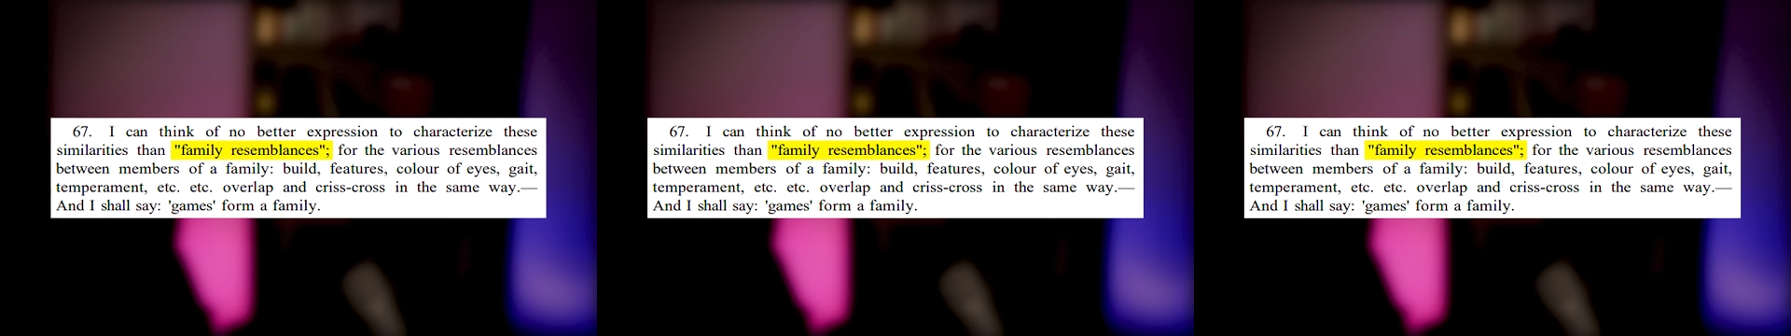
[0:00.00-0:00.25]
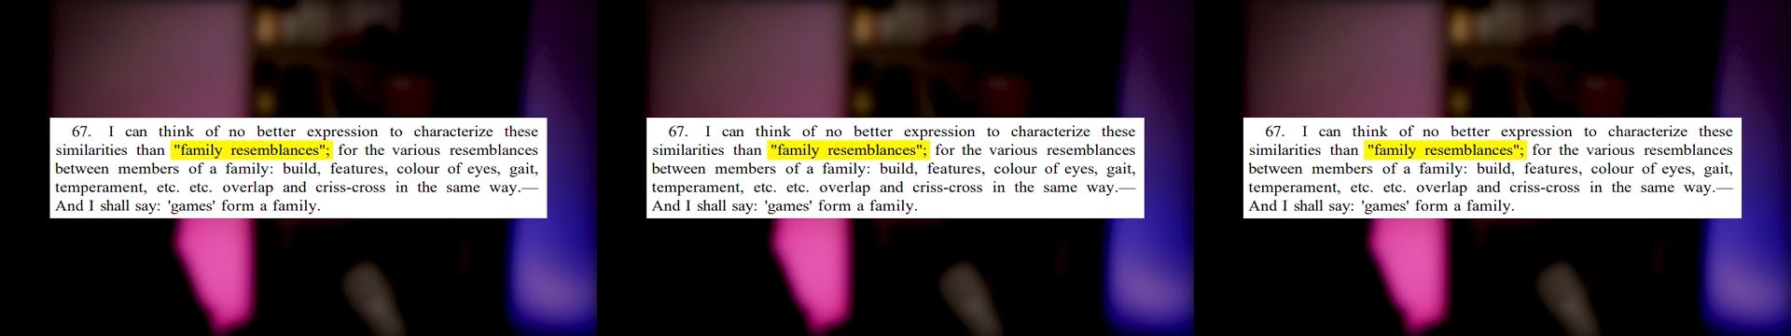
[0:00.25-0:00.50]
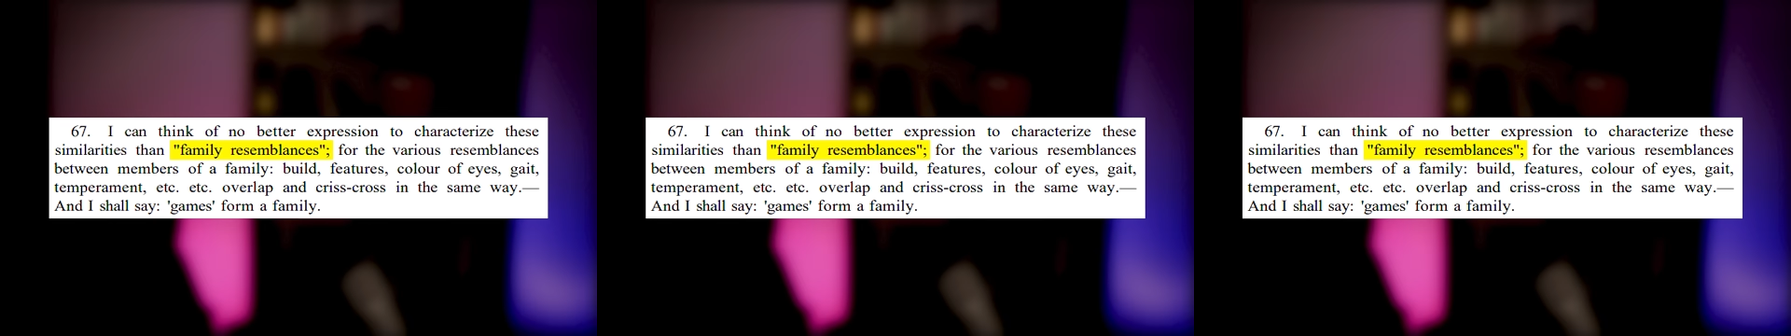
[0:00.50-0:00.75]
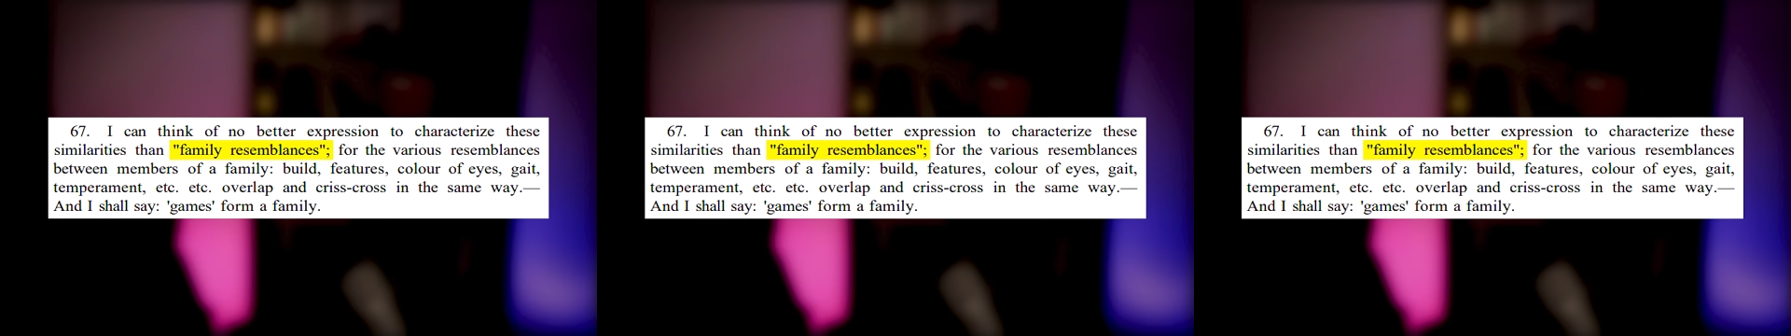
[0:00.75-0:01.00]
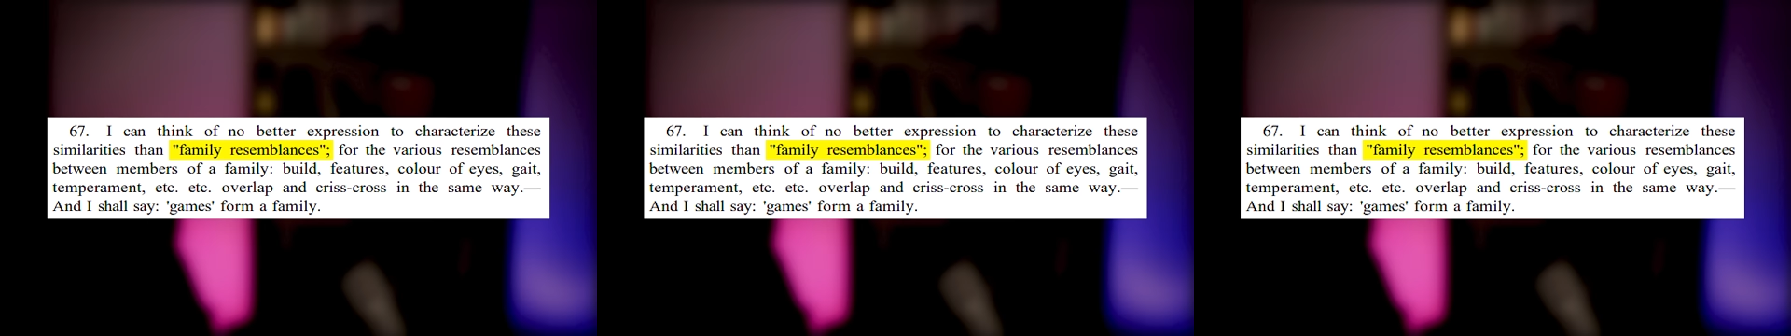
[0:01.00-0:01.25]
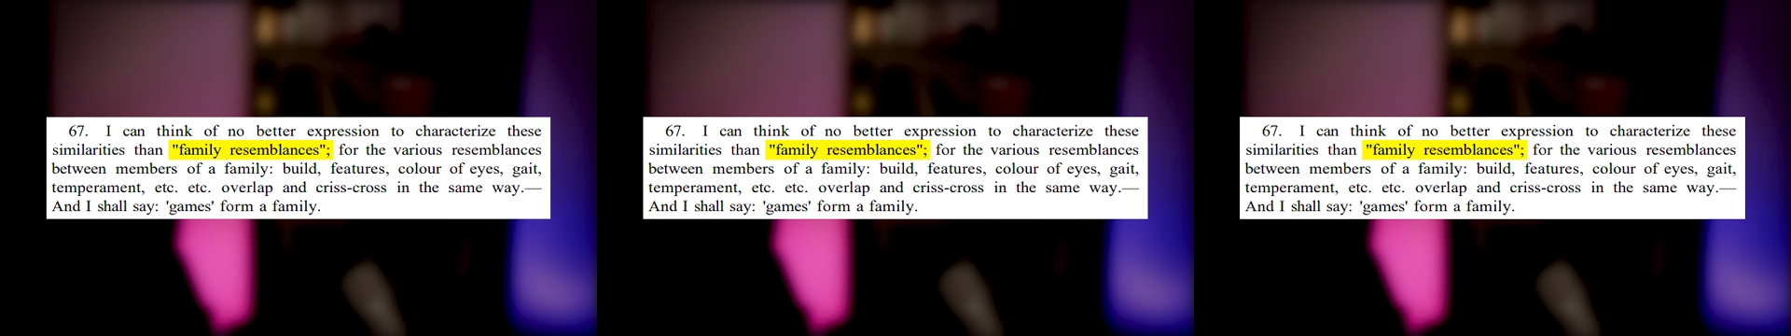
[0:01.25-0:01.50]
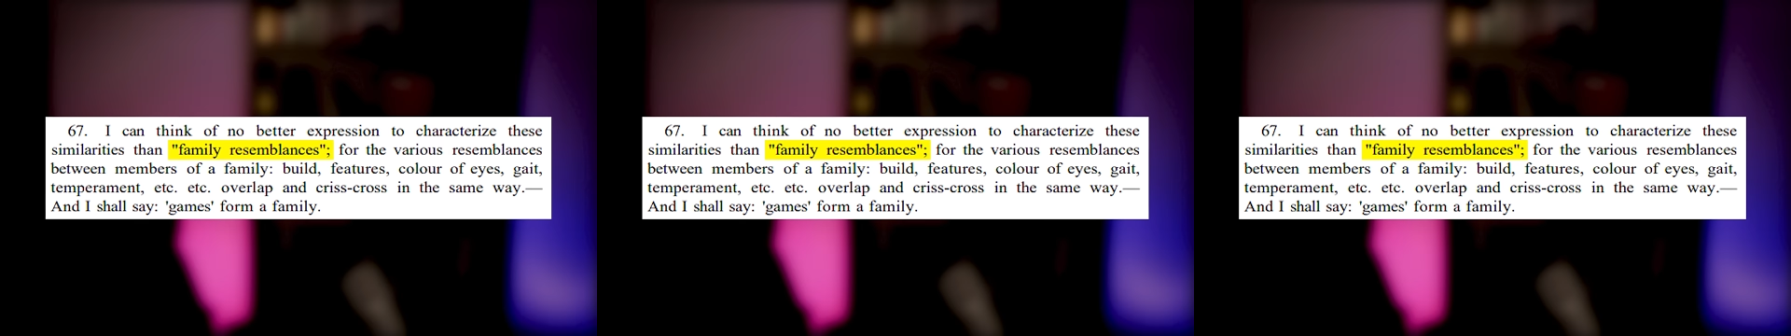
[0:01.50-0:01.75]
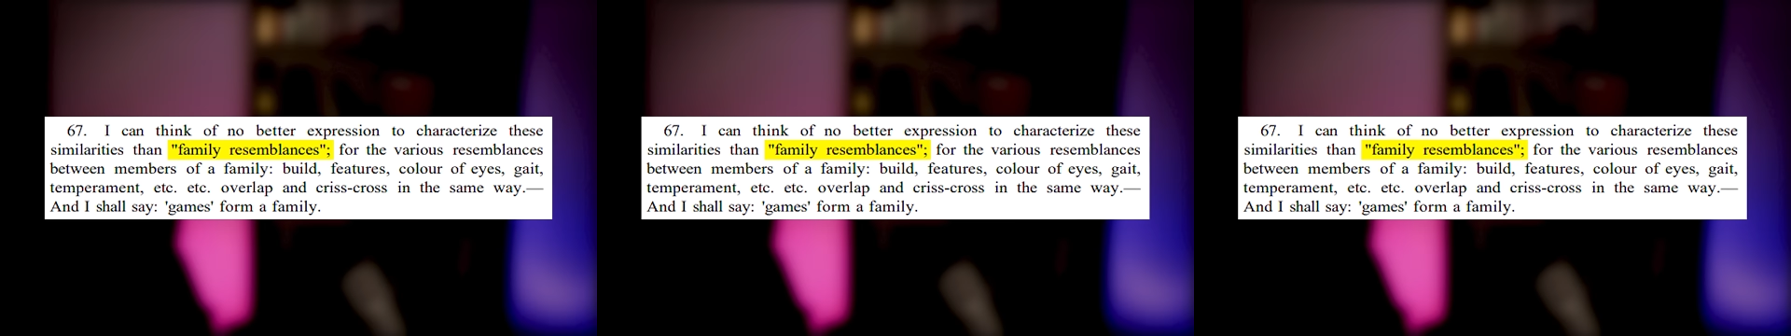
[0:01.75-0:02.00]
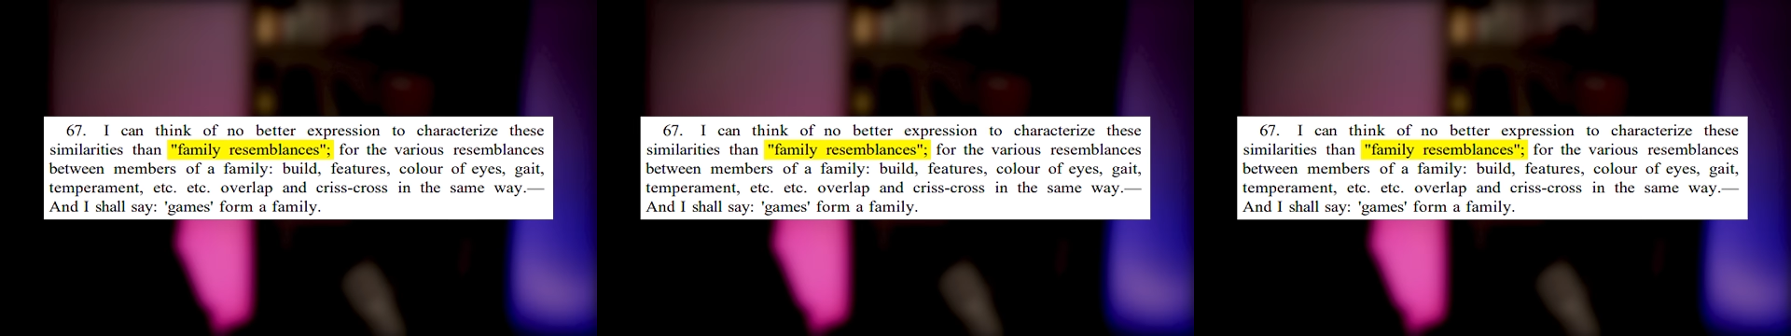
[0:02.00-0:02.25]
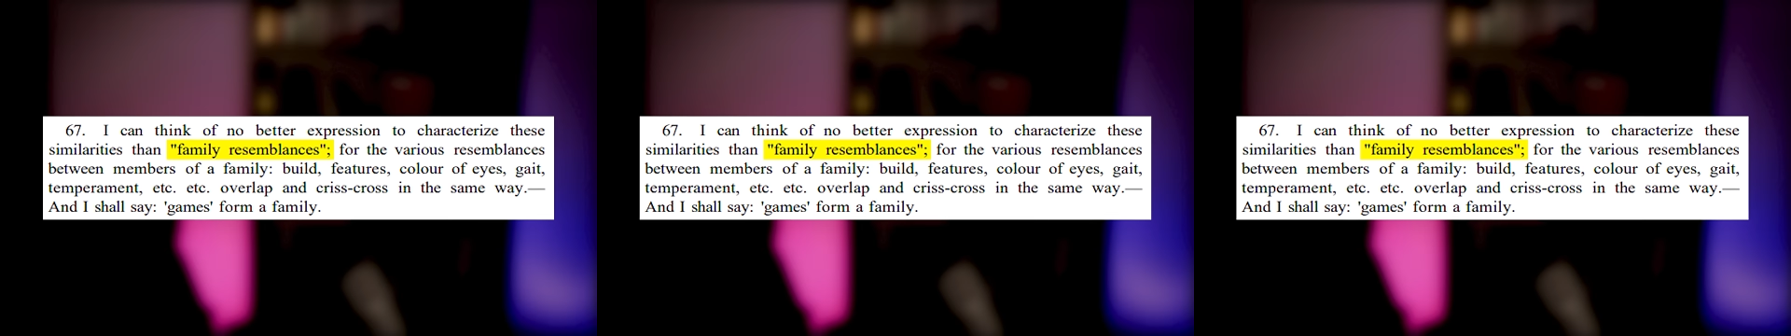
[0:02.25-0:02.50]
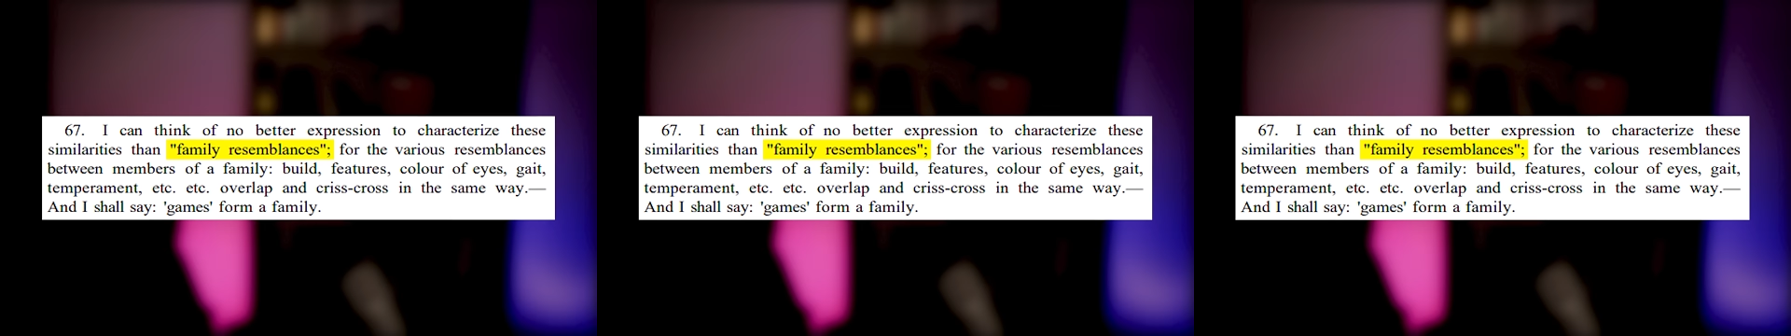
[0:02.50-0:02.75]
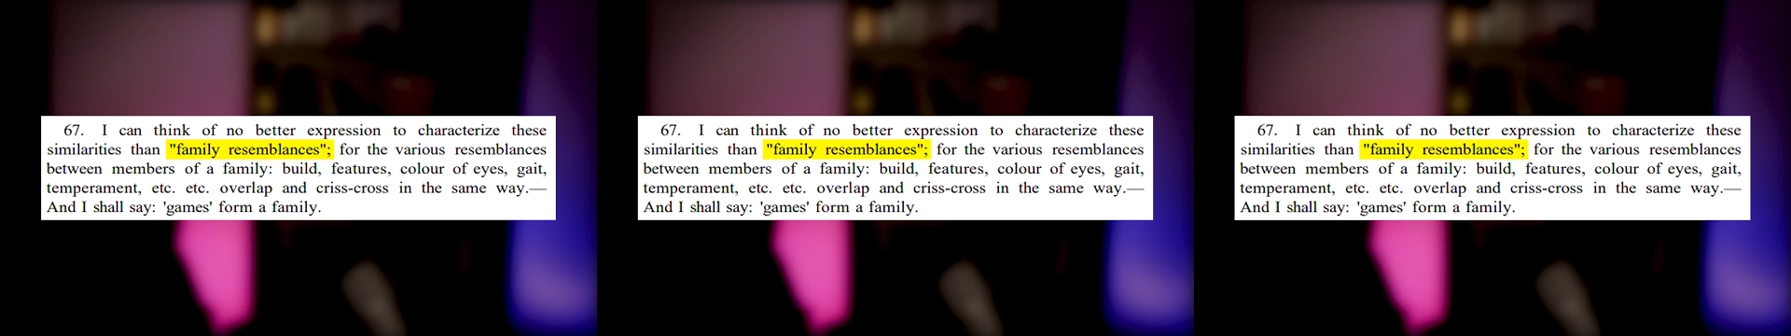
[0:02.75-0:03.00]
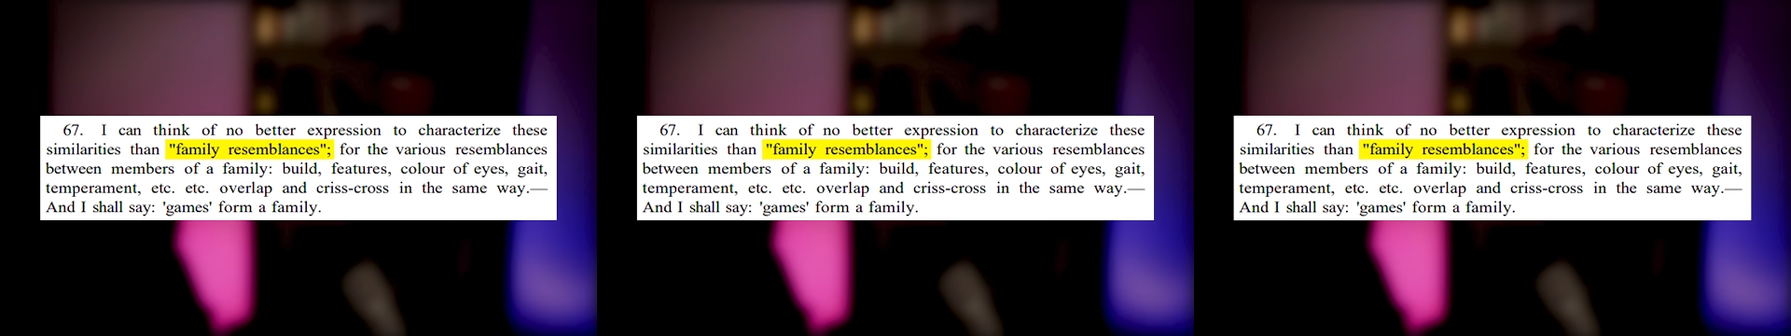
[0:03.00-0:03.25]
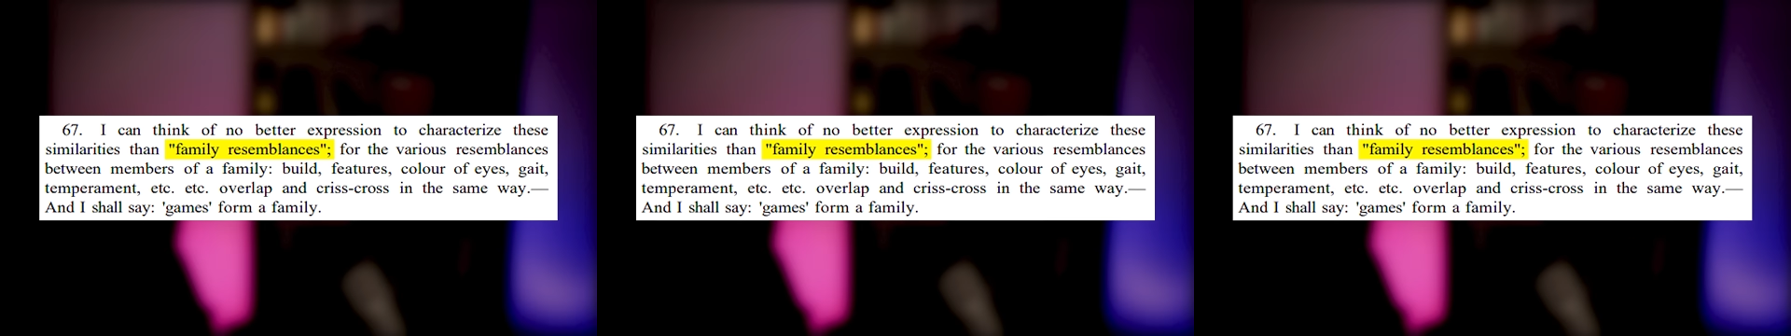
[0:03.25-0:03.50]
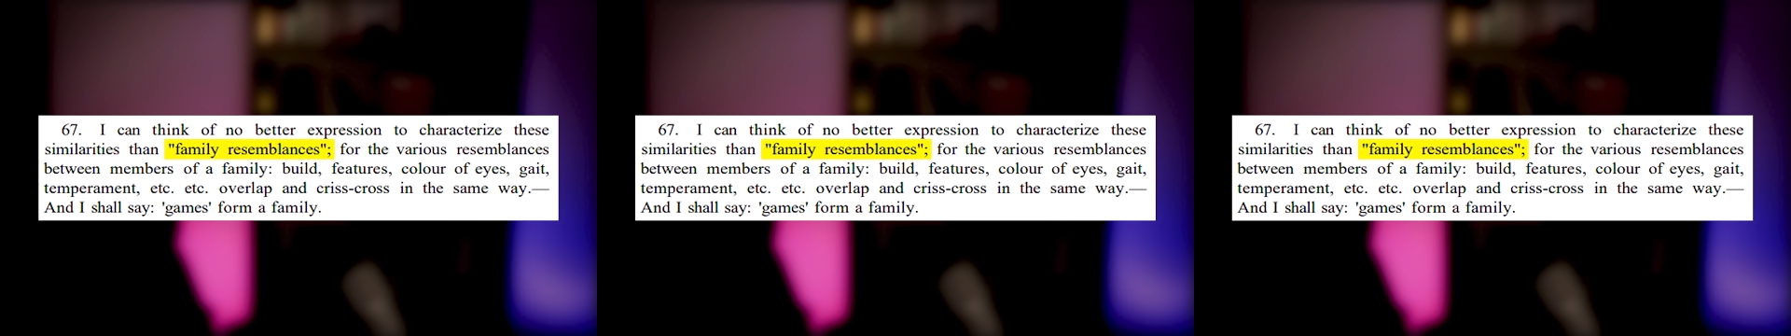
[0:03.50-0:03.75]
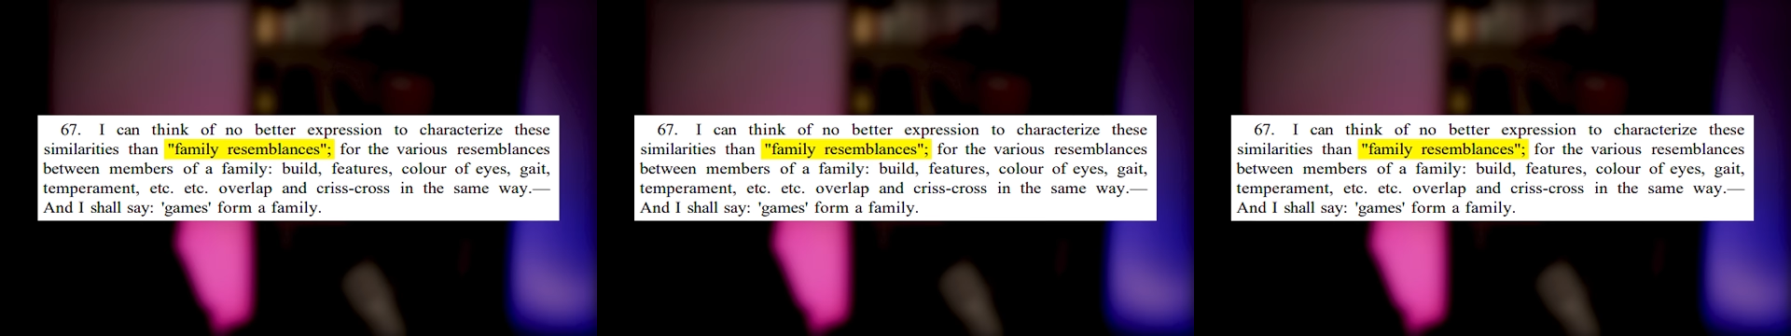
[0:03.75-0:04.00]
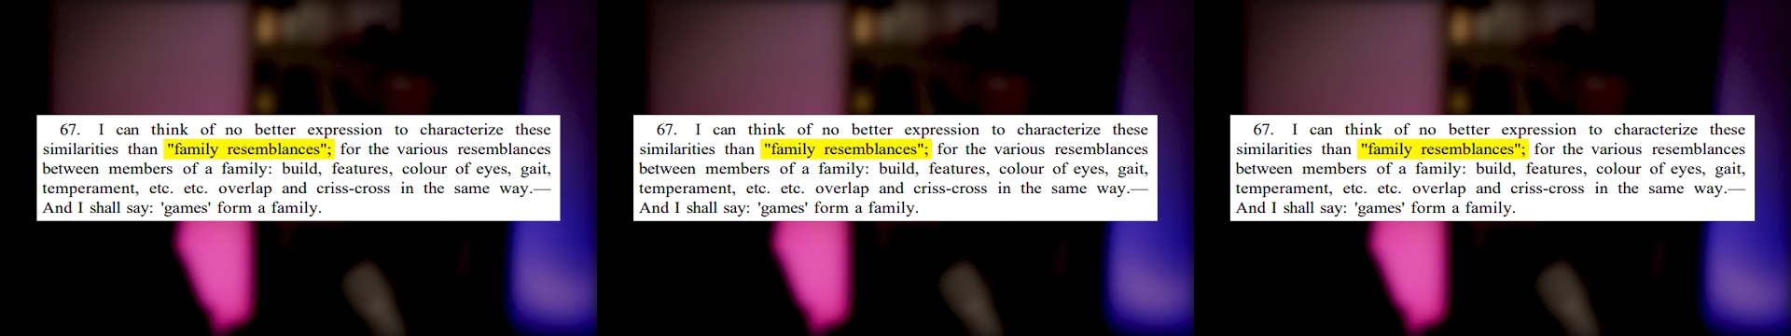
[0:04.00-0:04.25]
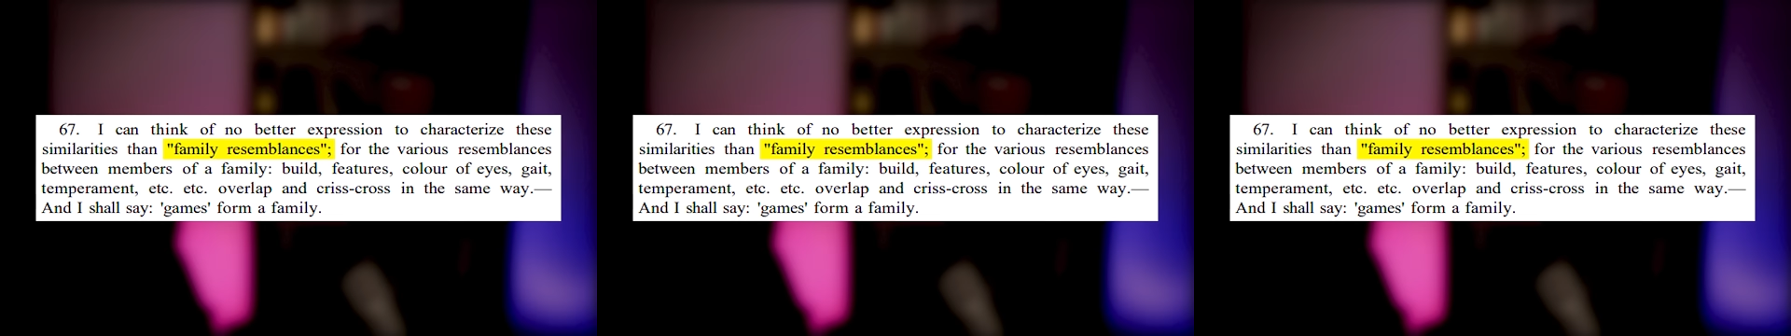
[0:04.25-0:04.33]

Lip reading: (no speaker visible)